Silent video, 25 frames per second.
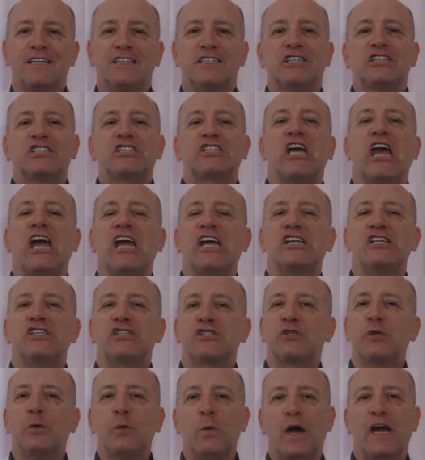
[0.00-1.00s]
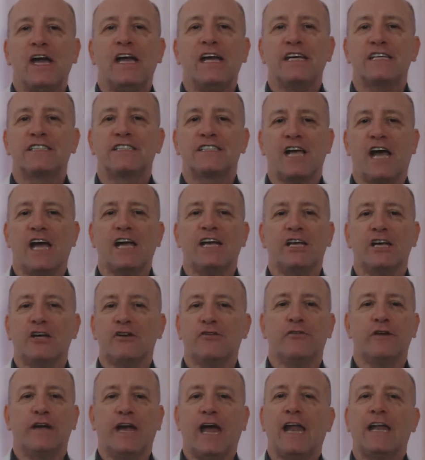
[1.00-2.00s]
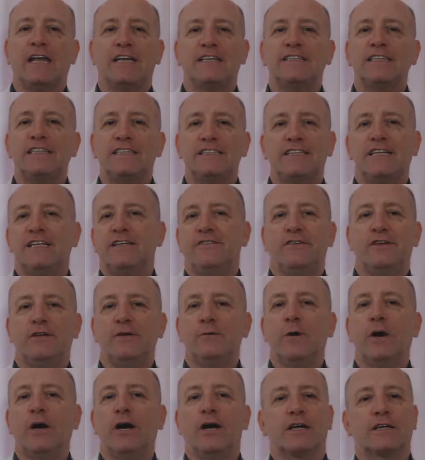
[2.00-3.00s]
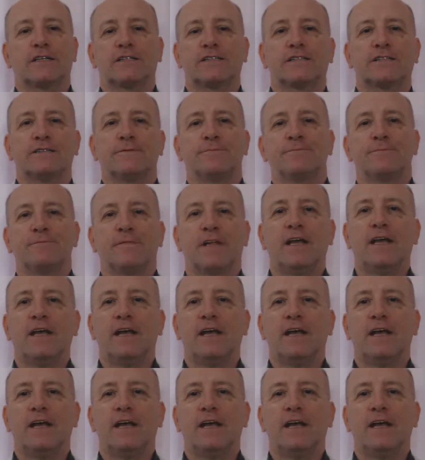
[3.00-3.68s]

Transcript: to change the way Psychic Reality T V works.